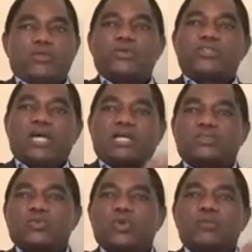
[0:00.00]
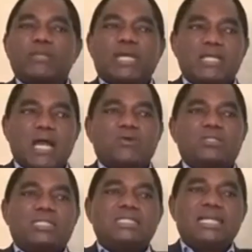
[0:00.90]
Your thugs will not be
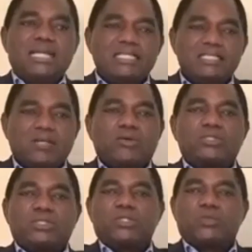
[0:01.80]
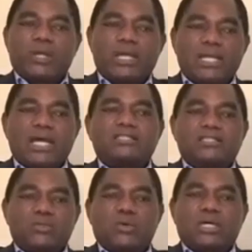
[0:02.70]
allowed in the intercontinental where Lars
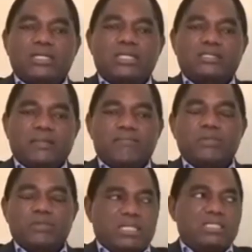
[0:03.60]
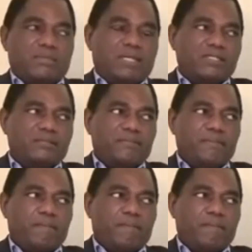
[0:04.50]
is organizing a built-in debate.